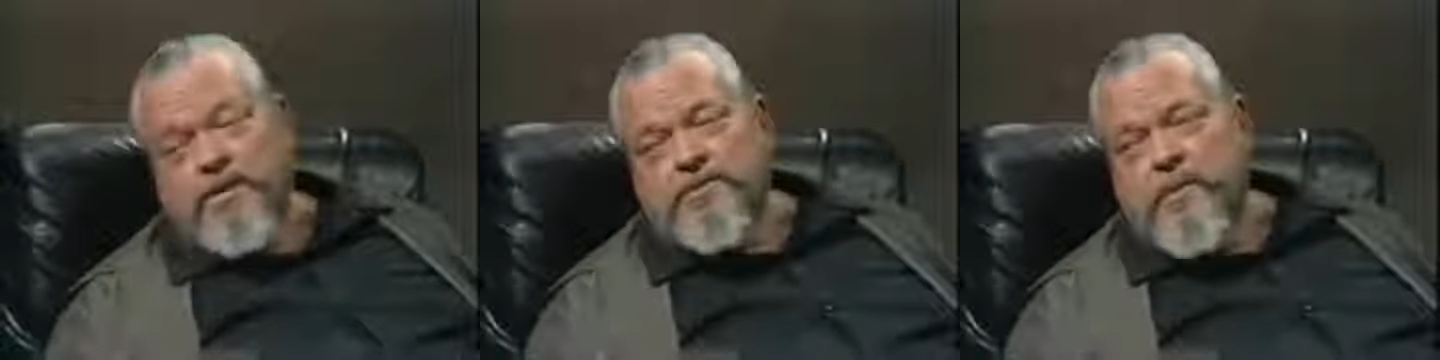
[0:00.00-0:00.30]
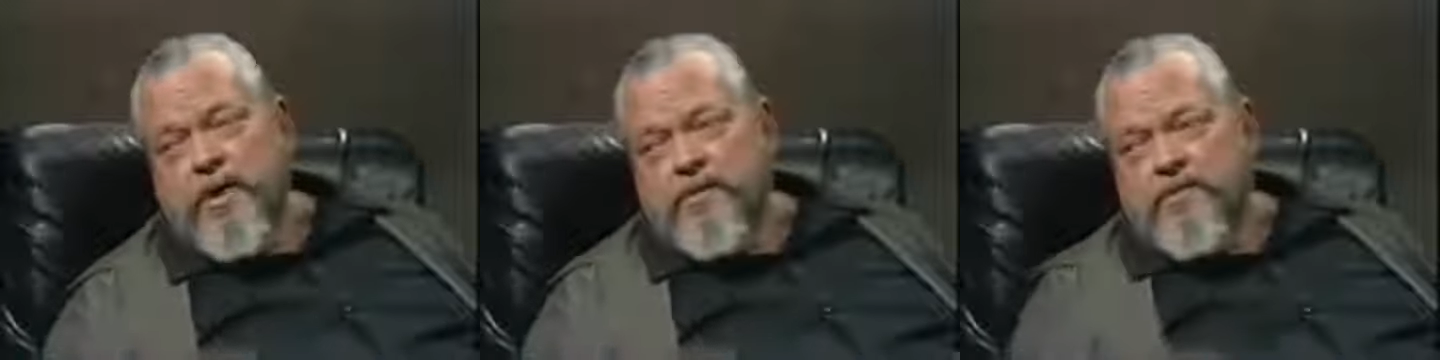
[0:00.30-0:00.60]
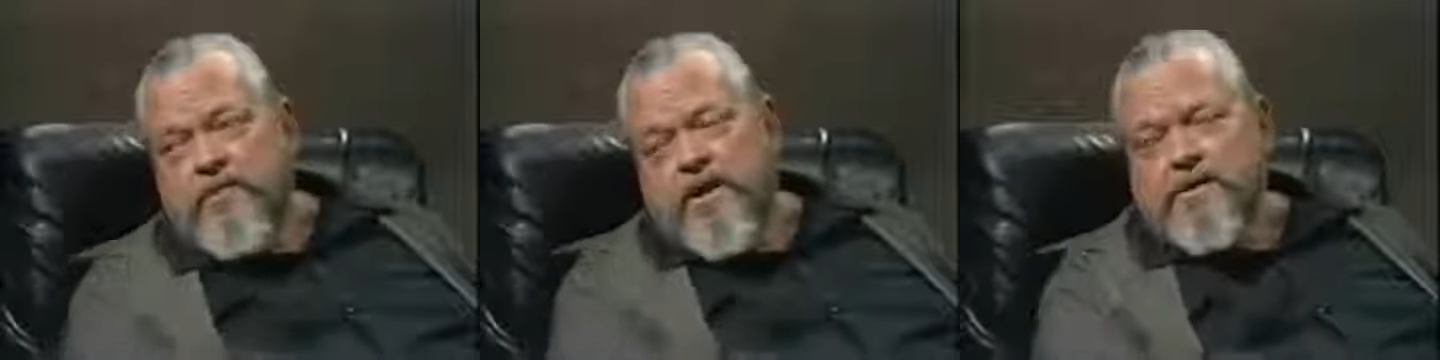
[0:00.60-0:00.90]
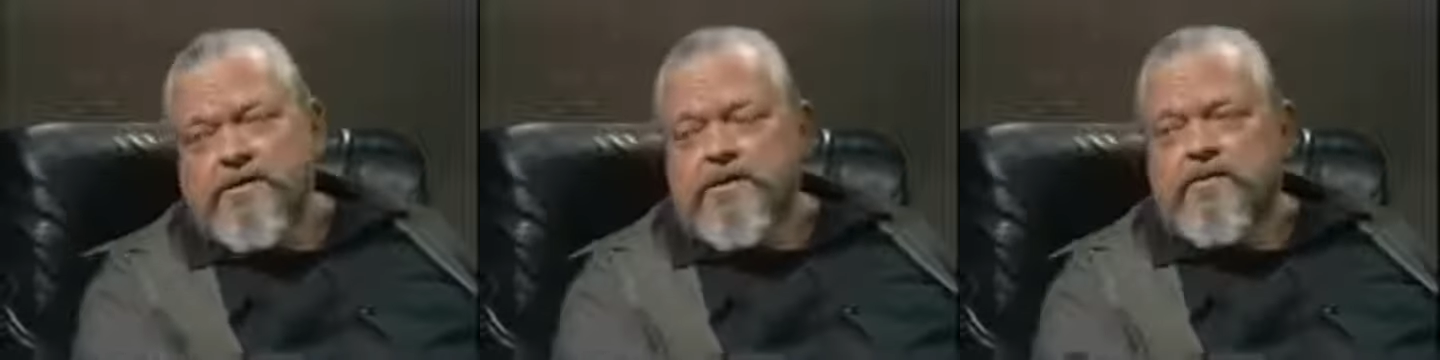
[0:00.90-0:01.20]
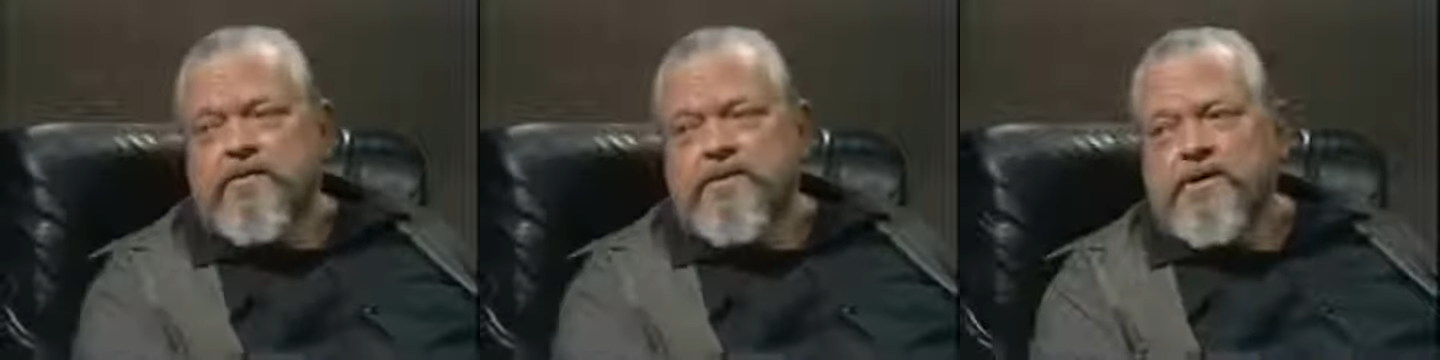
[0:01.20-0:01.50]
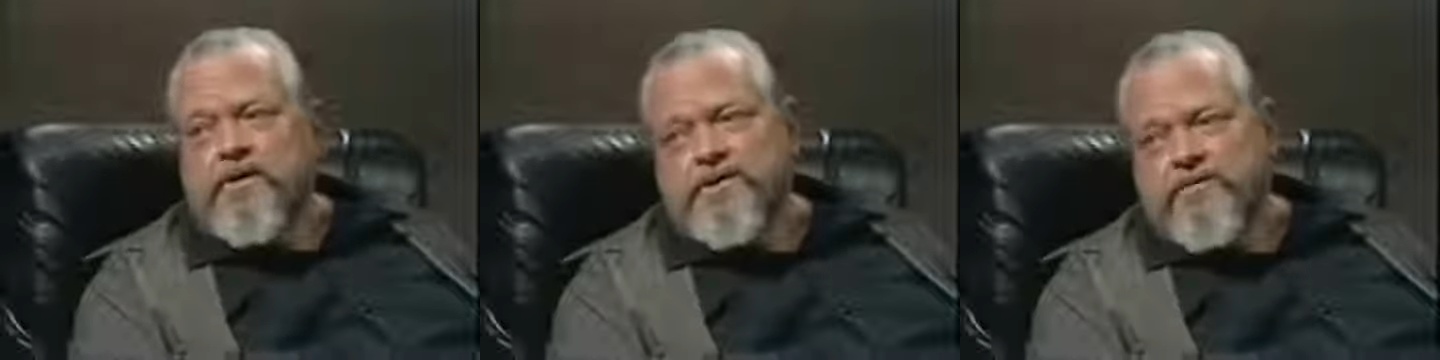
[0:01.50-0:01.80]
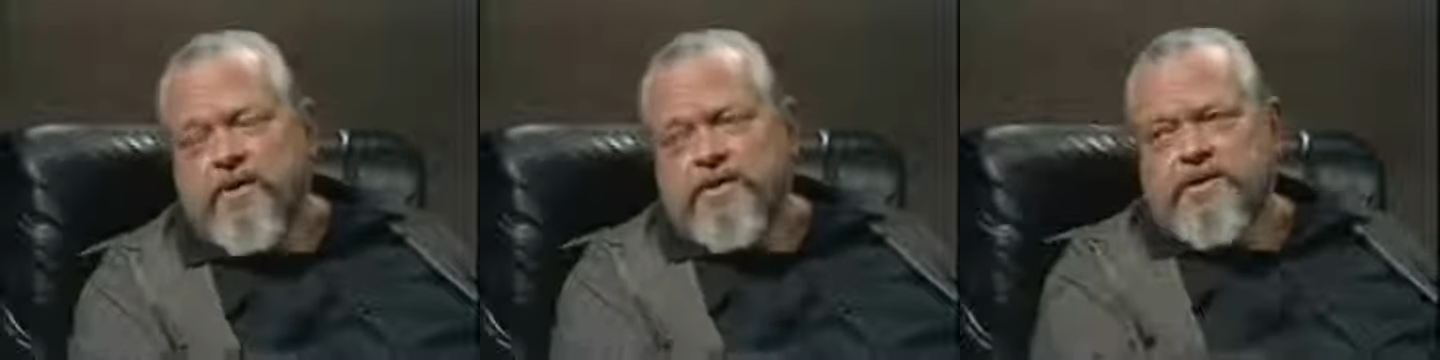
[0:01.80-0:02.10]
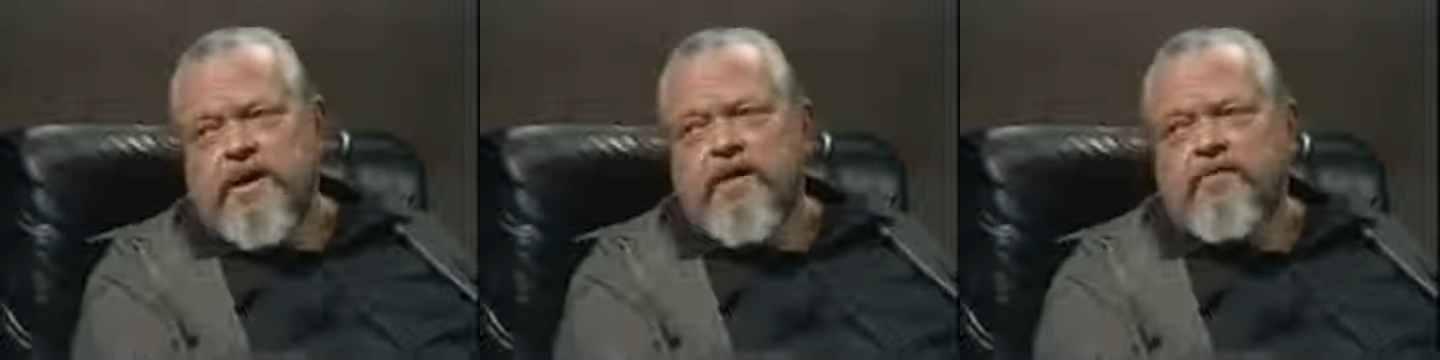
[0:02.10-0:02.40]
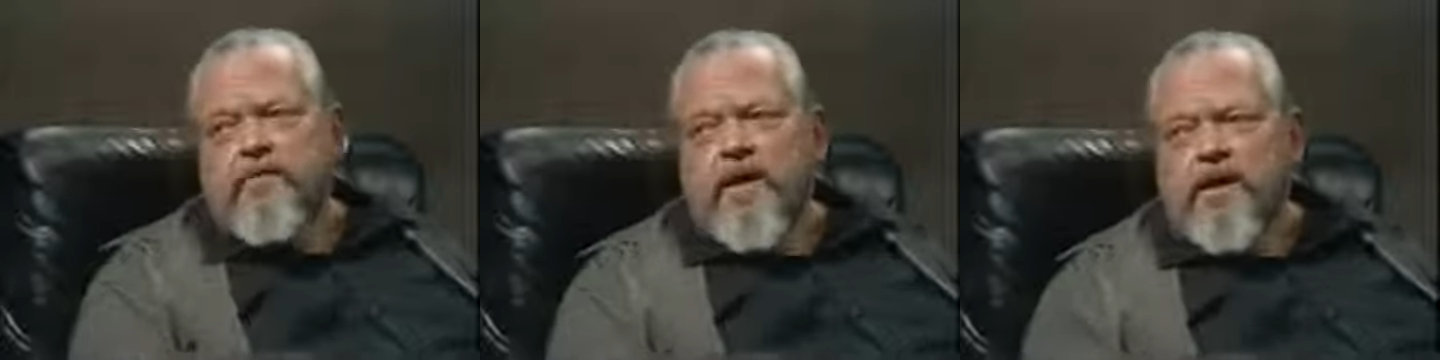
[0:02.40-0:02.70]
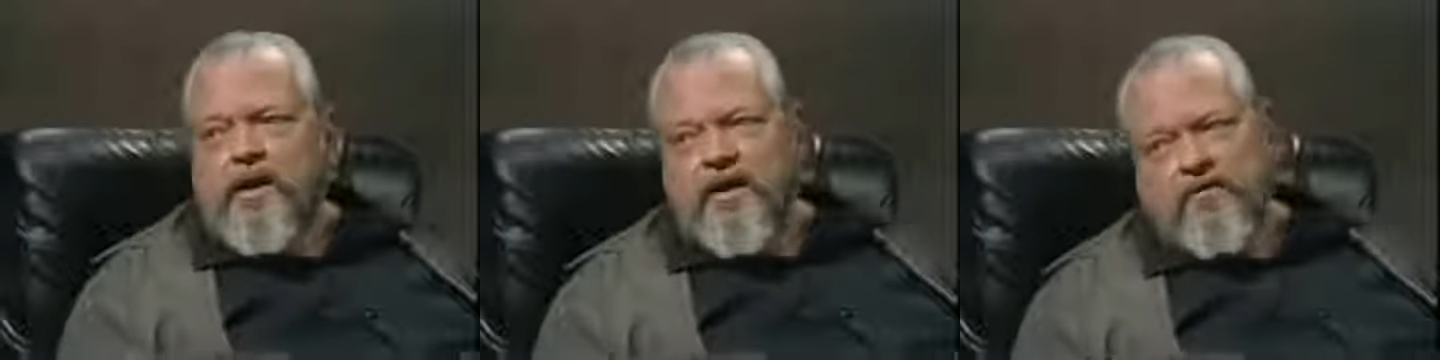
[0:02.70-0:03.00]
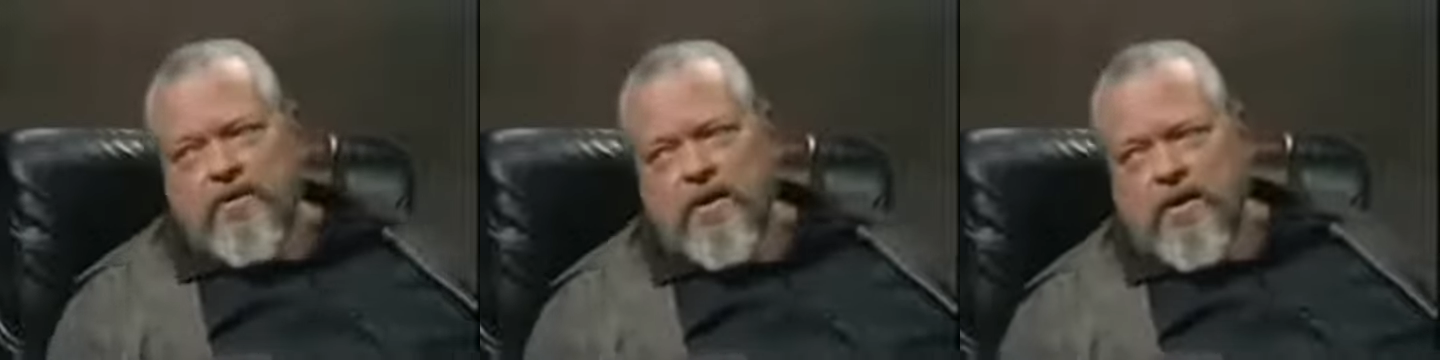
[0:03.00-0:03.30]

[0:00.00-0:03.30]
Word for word: in spite of the fact that some of the dearest friends I have in my life